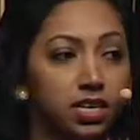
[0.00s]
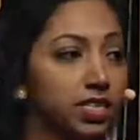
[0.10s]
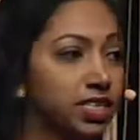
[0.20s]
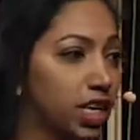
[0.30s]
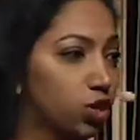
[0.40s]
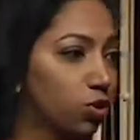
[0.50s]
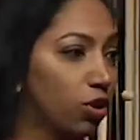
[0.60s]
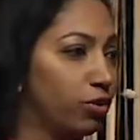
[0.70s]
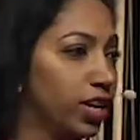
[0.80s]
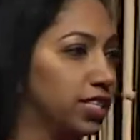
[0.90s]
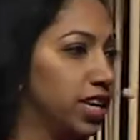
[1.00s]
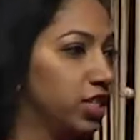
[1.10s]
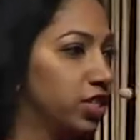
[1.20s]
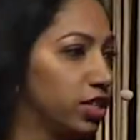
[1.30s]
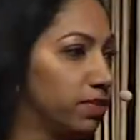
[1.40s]
sexual
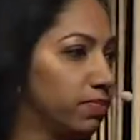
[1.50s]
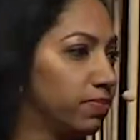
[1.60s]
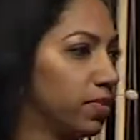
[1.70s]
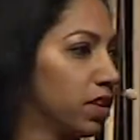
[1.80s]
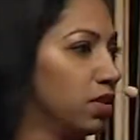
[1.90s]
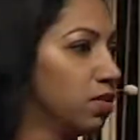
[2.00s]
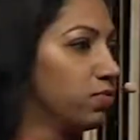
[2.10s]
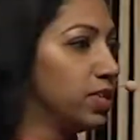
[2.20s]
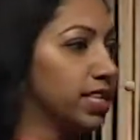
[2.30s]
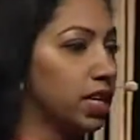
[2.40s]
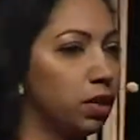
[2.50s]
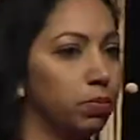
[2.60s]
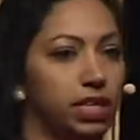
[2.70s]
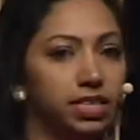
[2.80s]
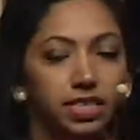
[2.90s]
orientation, physical
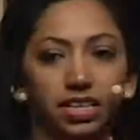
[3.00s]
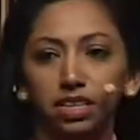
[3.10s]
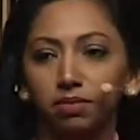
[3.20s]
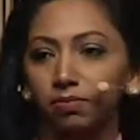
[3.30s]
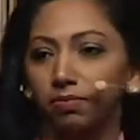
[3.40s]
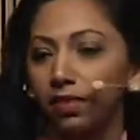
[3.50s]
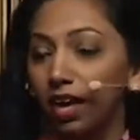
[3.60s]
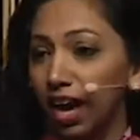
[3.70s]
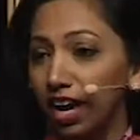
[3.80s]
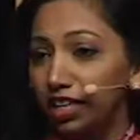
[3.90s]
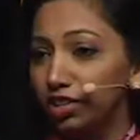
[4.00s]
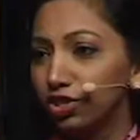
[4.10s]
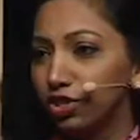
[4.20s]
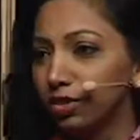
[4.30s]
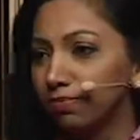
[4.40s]
ability,
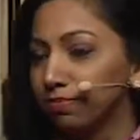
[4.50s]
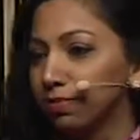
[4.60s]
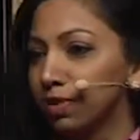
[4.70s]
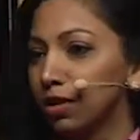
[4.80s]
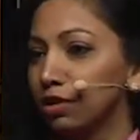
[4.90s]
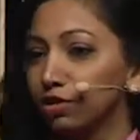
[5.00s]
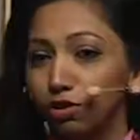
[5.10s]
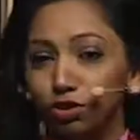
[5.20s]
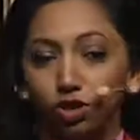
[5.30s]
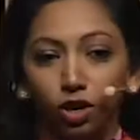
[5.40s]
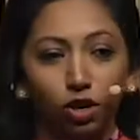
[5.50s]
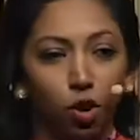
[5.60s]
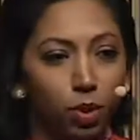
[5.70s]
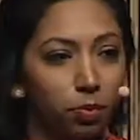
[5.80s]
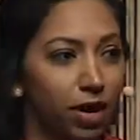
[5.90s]
age,
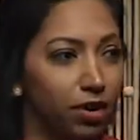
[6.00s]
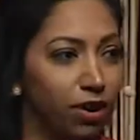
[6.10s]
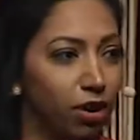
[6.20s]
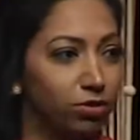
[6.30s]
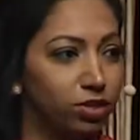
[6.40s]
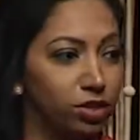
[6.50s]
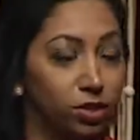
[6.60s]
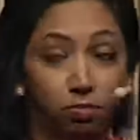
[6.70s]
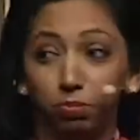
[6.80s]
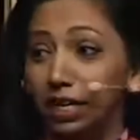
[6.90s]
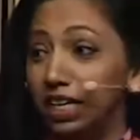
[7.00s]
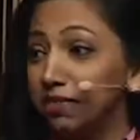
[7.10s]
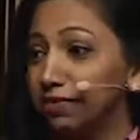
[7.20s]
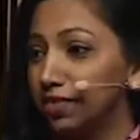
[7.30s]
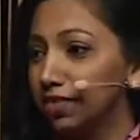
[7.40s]
socioeconomic background,
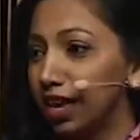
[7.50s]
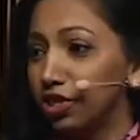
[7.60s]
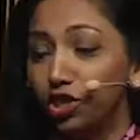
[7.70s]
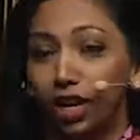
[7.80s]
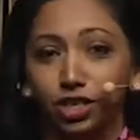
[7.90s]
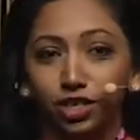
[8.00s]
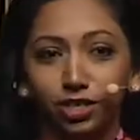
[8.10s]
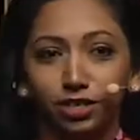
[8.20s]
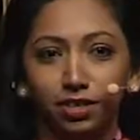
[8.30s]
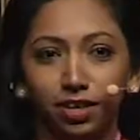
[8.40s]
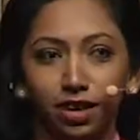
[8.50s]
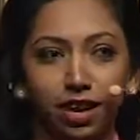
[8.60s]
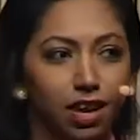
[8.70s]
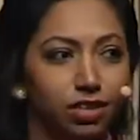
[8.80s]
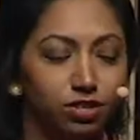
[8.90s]
beliefs, education,
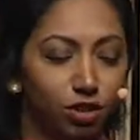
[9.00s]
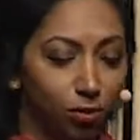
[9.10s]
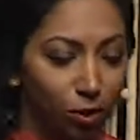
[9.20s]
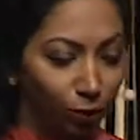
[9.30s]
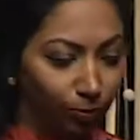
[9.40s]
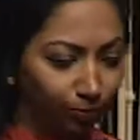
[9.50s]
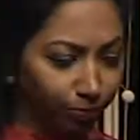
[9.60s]
and so on.